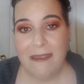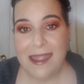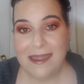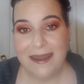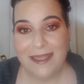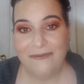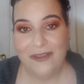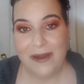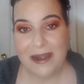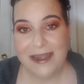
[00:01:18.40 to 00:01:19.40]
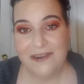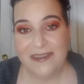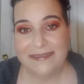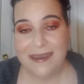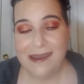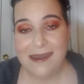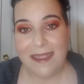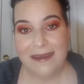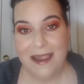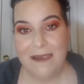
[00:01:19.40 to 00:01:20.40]
And if you are interested
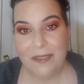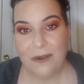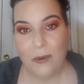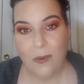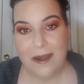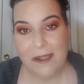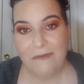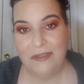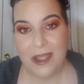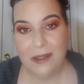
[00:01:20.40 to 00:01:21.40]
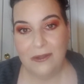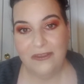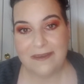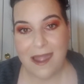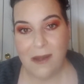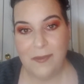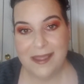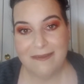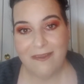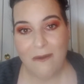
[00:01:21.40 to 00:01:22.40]
in either one of those
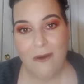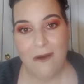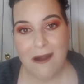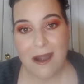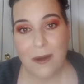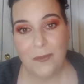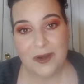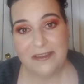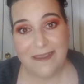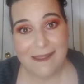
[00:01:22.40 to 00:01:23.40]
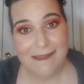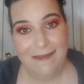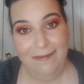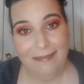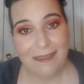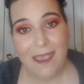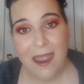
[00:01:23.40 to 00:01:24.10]
topics, or perchance